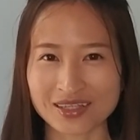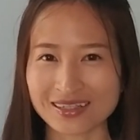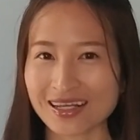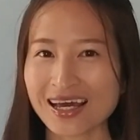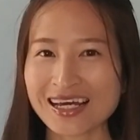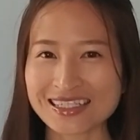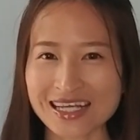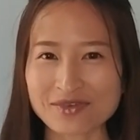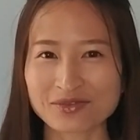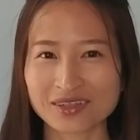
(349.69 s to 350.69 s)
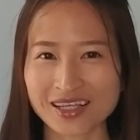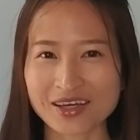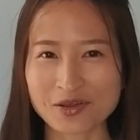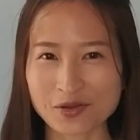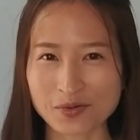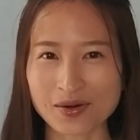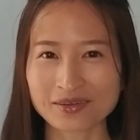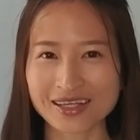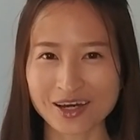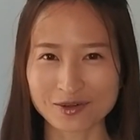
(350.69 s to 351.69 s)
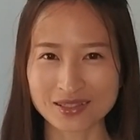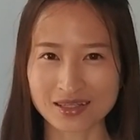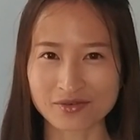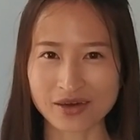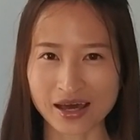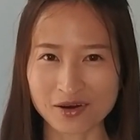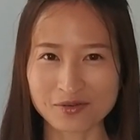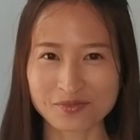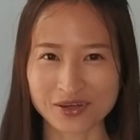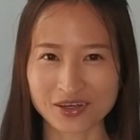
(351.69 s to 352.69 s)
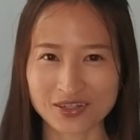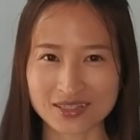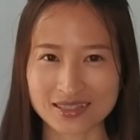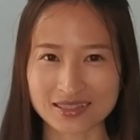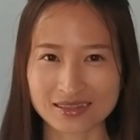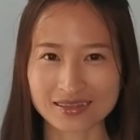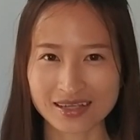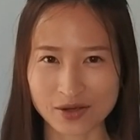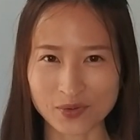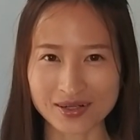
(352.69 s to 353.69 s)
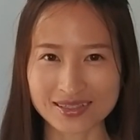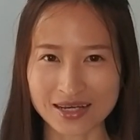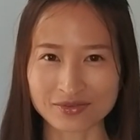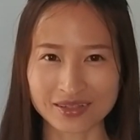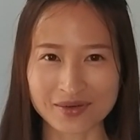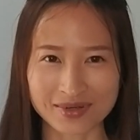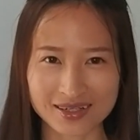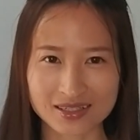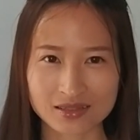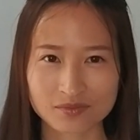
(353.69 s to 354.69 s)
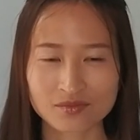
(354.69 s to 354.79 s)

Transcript: then definitely throw the old stuff out, because keyword definitely works.